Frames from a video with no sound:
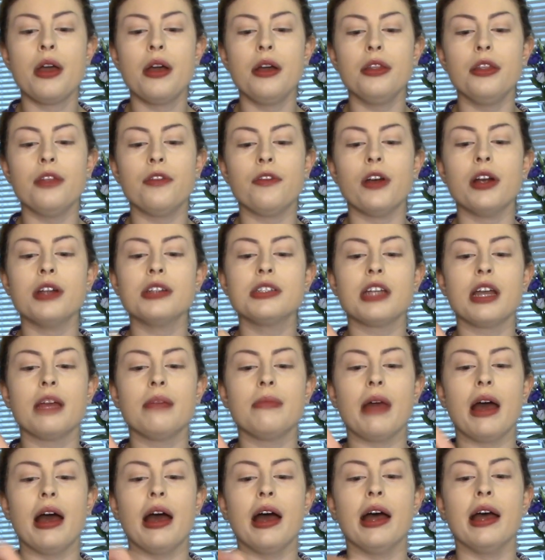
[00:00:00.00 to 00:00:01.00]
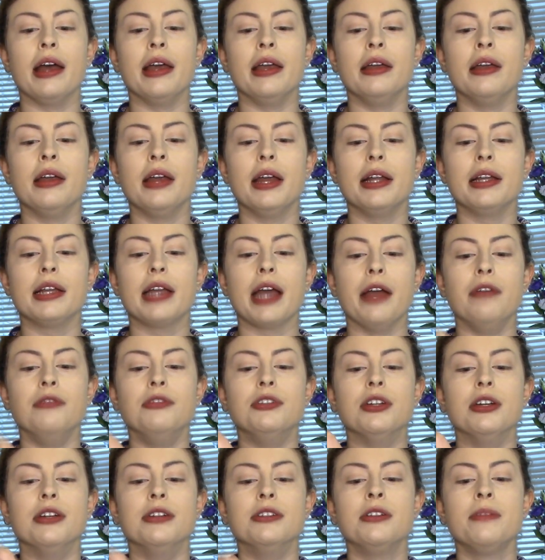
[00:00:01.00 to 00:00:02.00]
the first time that I
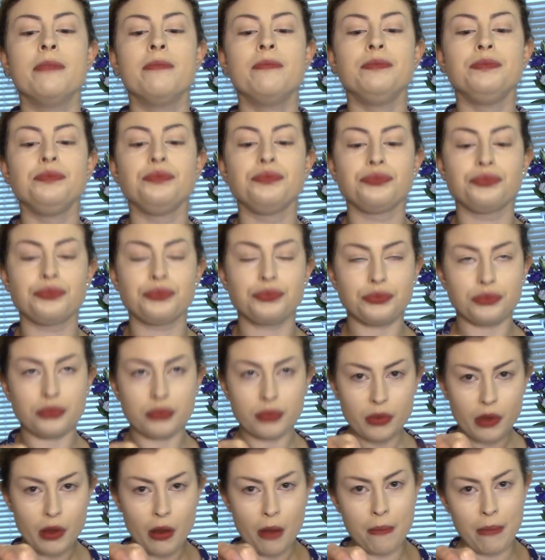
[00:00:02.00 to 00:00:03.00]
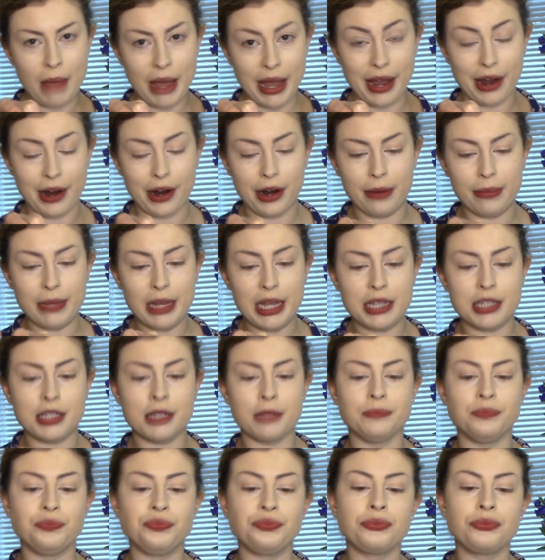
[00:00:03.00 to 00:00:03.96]
encountered My Hermes